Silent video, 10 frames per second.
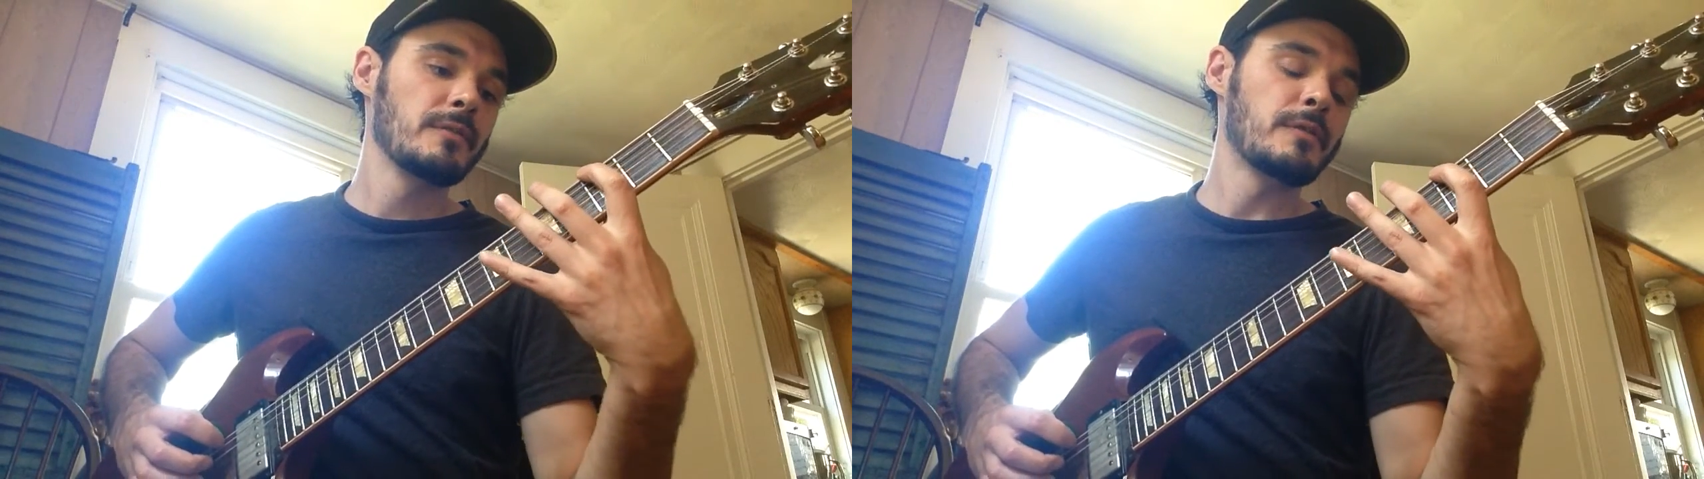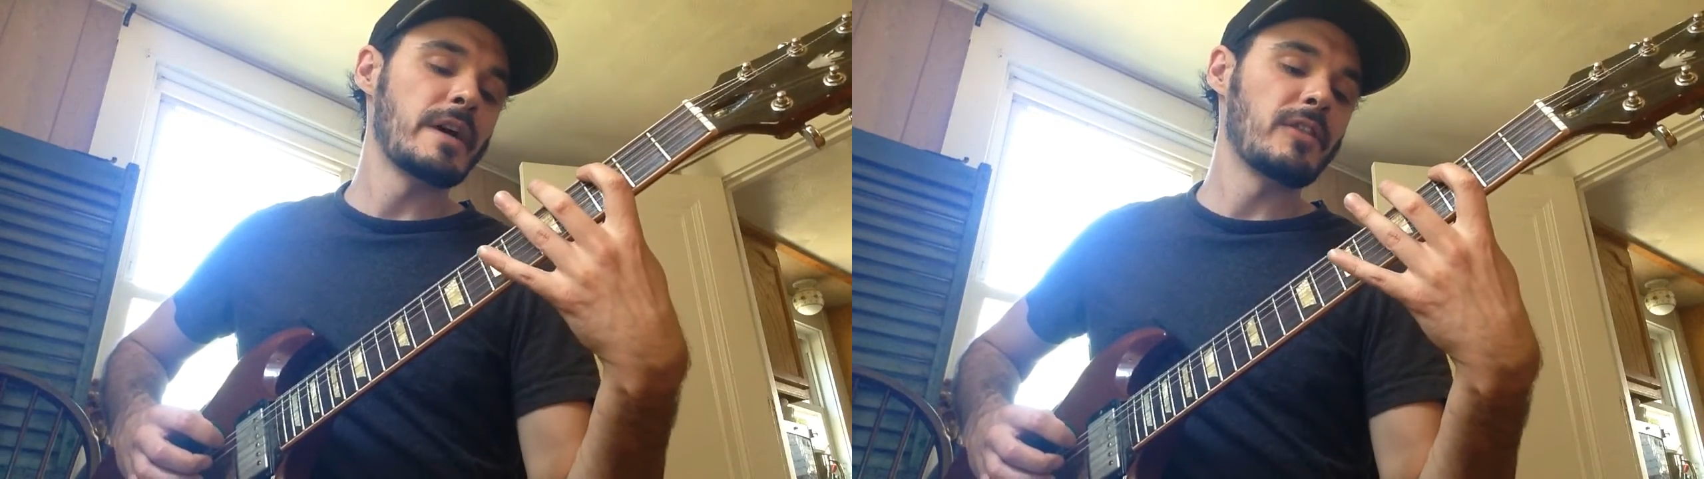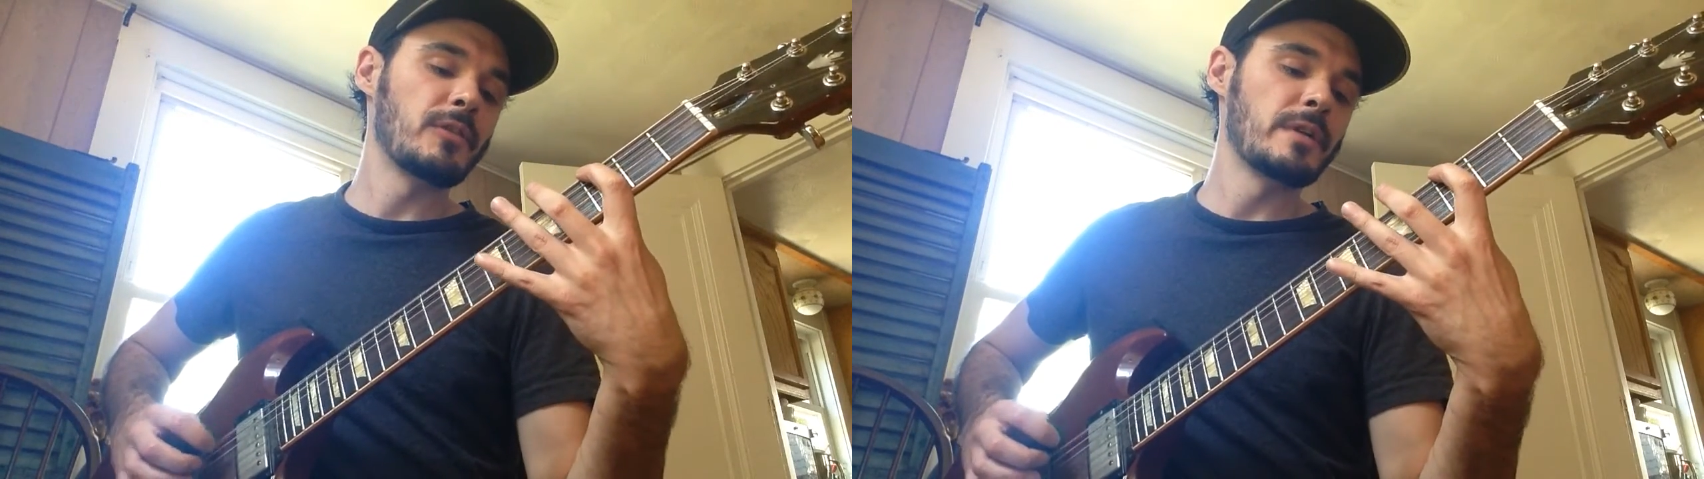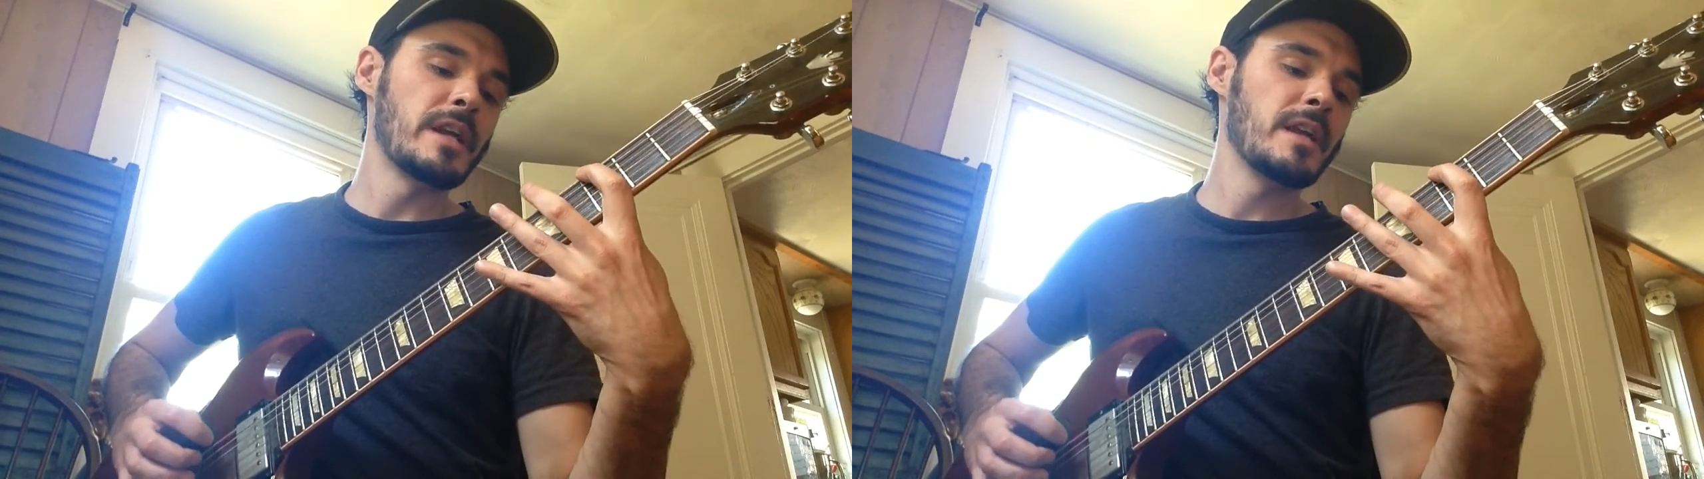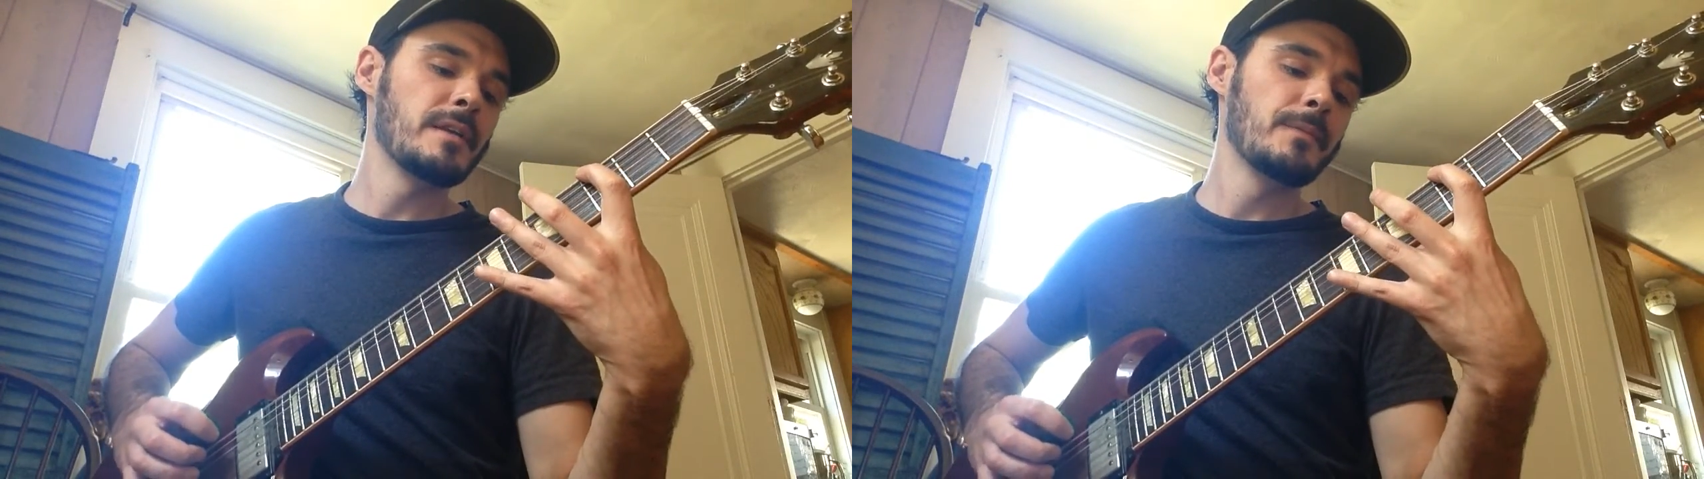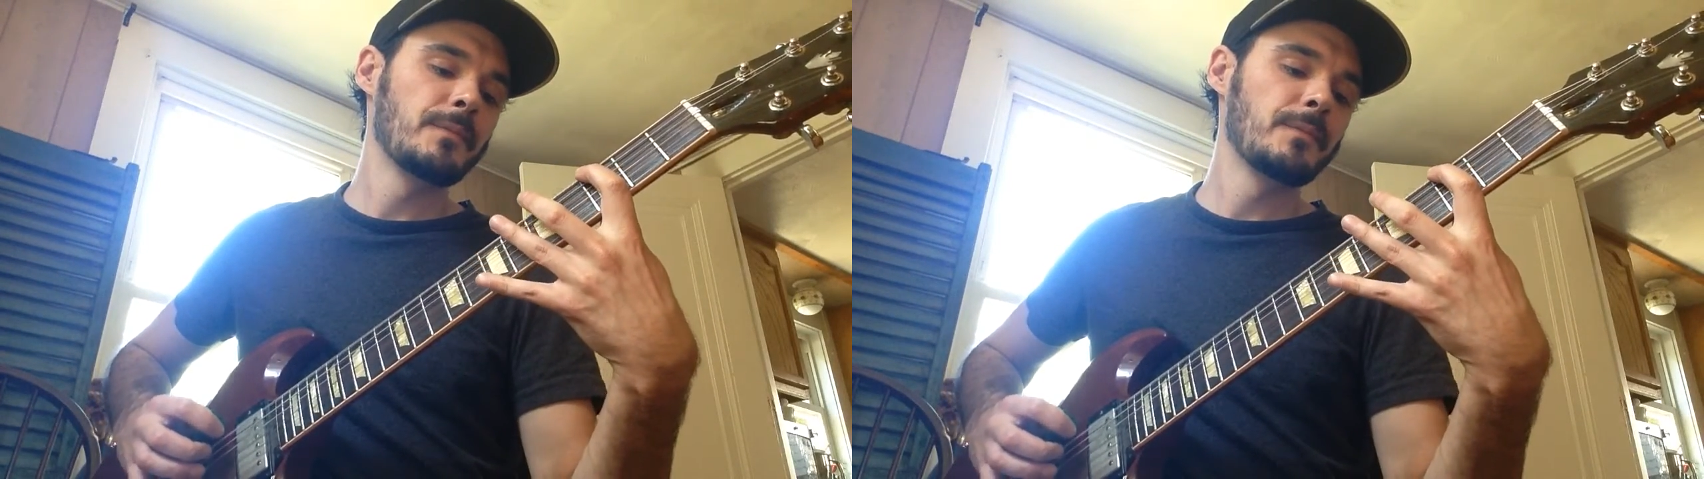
fret 3,